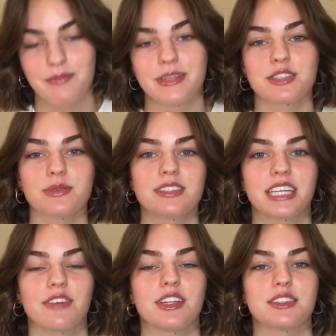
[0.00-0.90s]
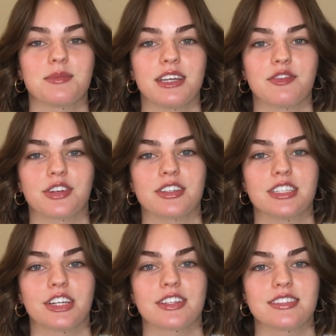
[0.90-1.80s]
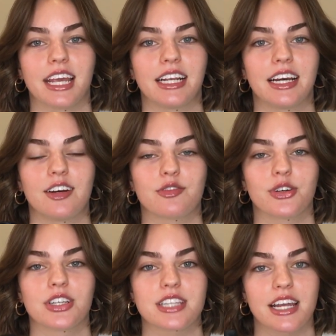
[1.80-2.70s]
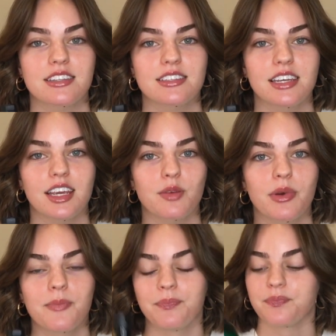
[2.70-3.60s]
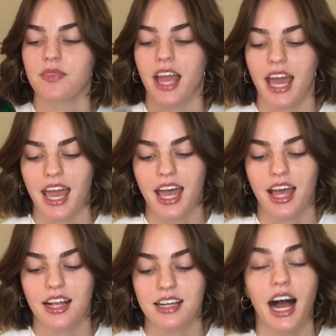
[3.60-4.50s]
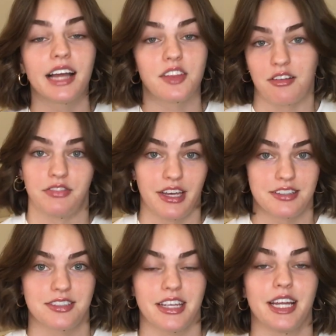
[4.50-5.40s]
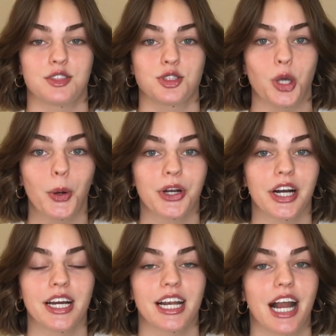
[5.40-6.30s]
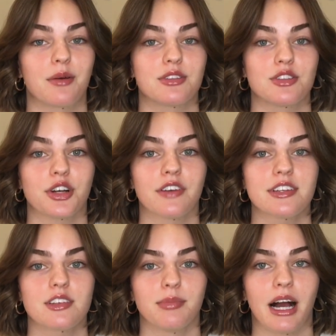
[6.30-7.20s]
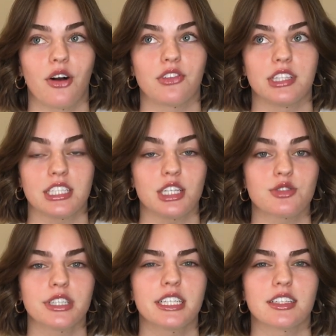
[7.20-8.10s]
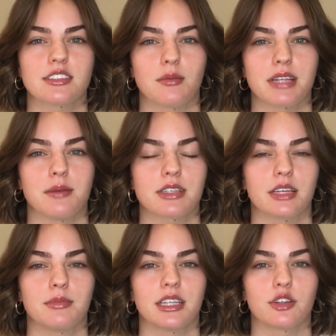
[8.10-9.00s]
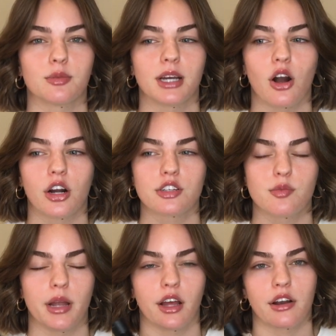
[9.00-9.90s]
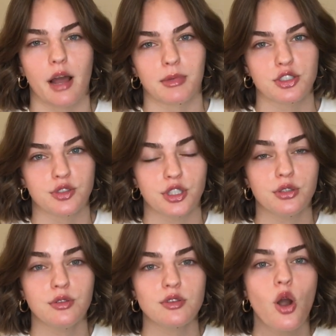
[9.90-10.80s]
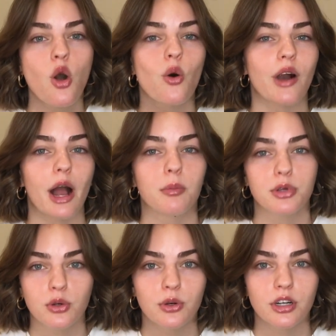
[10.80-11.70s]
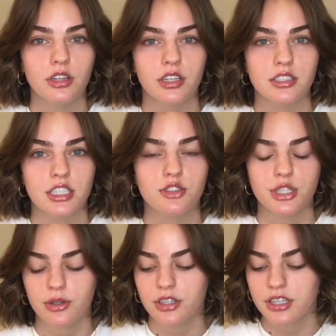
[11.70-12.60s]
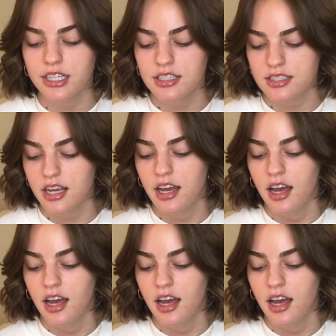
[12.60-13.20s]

This was given to me for Secret Santa for a dance team, and I love this. It's so good, and I was nervous about the tea tree because sometimes it can be a little bit harsh depending on how much you use or how pure the tea tree oil is.